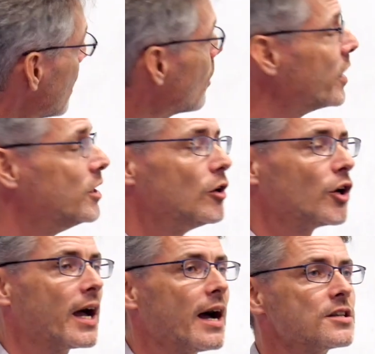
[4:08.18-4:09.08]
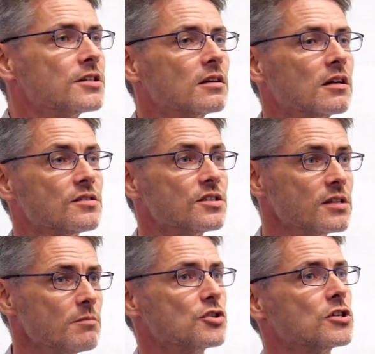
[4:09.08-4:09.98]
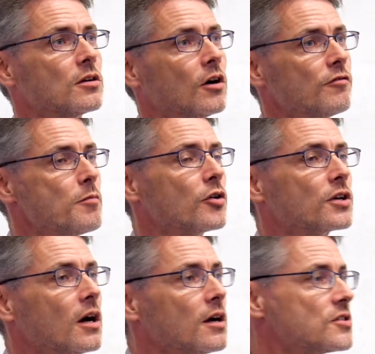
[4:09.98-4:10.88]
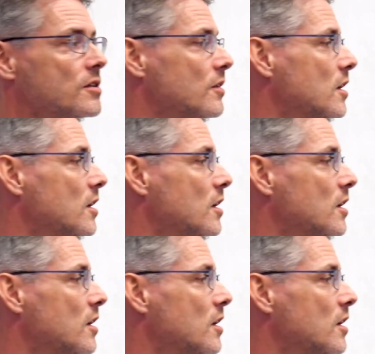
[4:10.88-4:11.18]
And when you look at consumption of podcasts in the